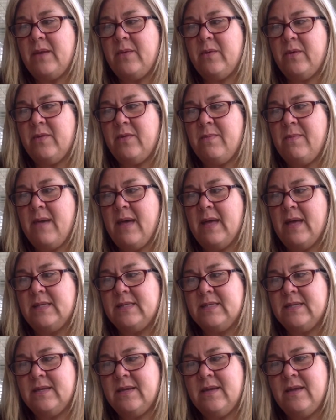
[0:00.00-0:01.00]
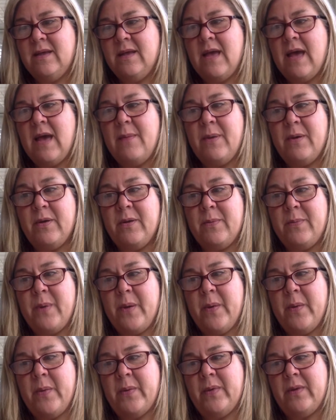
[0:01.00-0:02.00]
with Mutt about a
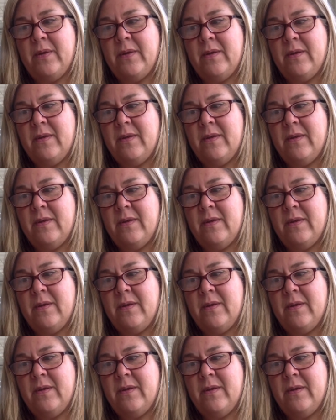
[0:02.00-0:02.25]
bone,